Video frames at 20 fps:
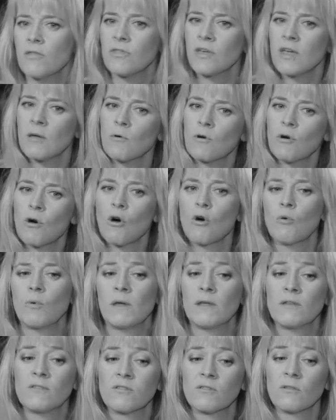They were
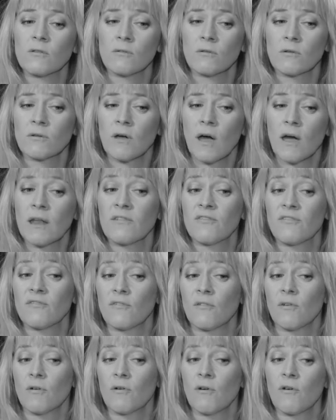always kind of
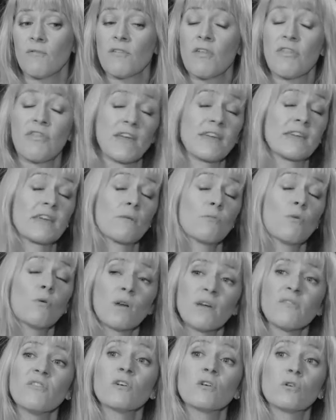the thinking, well,
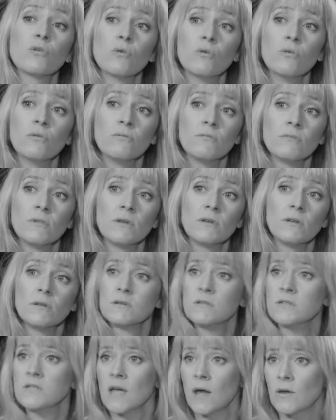give it a go,
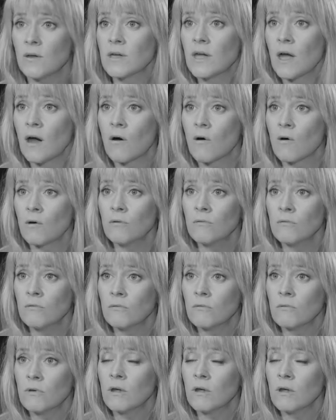see how you get on.